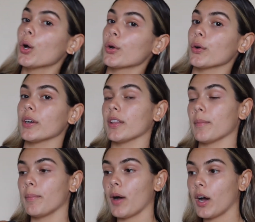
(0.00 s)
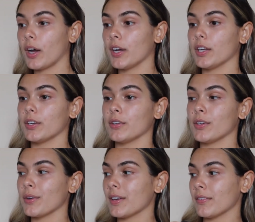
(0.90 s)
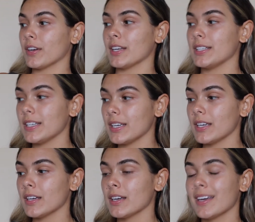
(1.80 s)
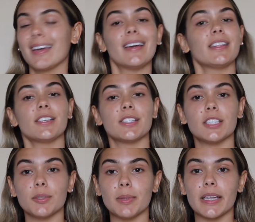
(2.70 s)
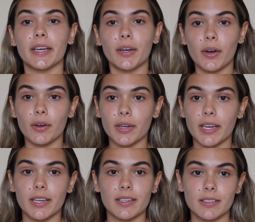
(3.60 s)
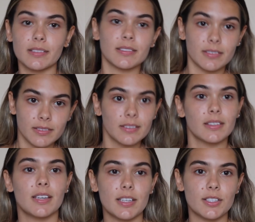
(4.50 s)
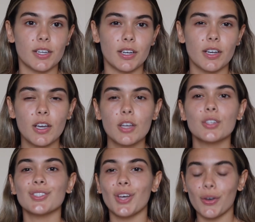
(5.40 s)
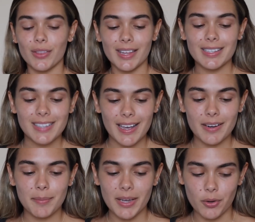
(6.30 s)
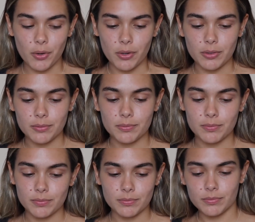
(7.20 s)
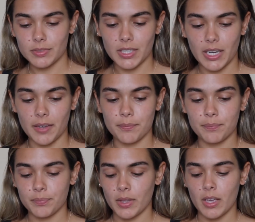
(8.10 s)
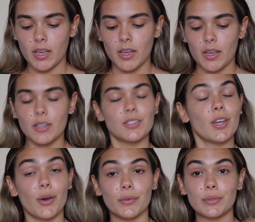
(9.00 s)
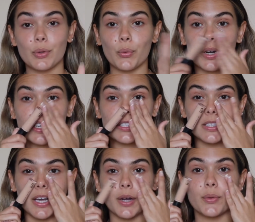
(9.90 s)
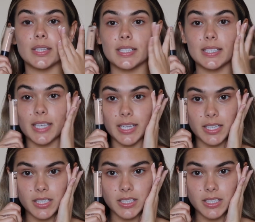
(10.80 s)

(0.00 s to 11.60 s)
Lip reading: going to the bar, you know, you give your ID and they'll still be like, oh, okay, it's her. So that's kind of my goal today. So we're going to start with the skin